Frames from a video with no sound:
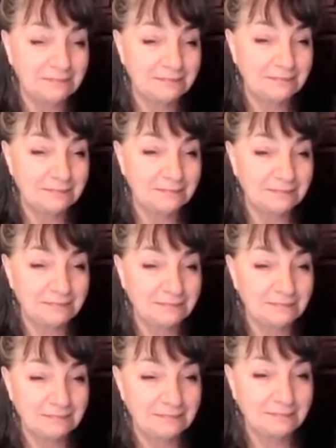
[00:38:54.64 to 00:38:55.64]

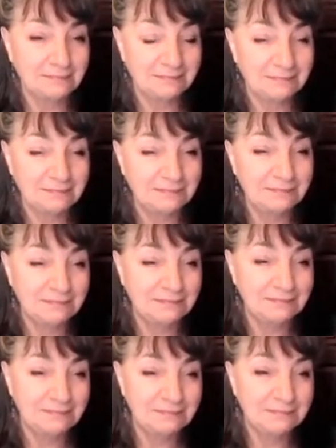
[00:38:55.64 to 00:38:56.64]

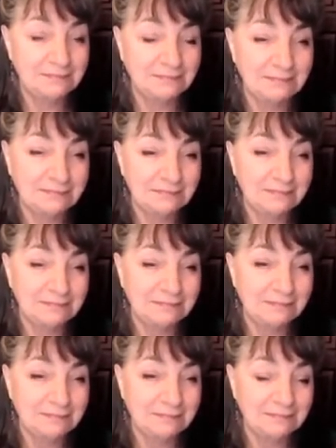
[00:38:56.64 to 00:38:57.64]

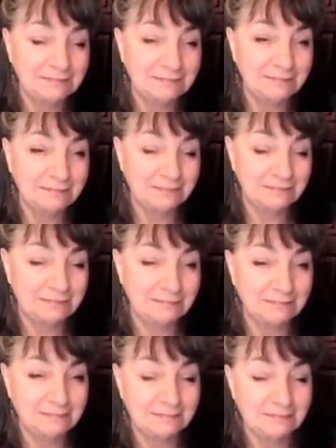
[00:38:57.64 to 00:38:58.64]

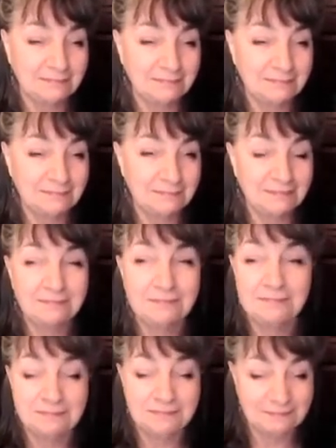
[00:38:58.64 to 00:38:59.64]

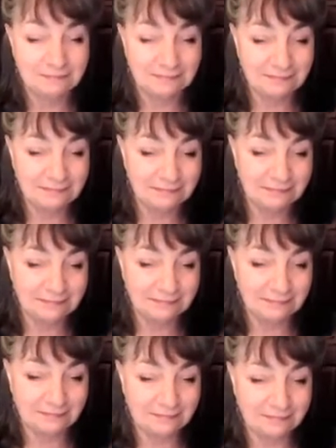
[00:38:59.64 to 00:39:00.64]

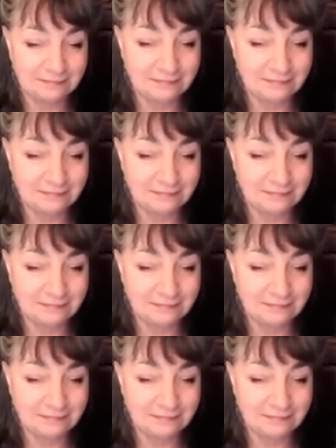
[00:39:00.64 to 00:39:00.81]
This person isn't speaking.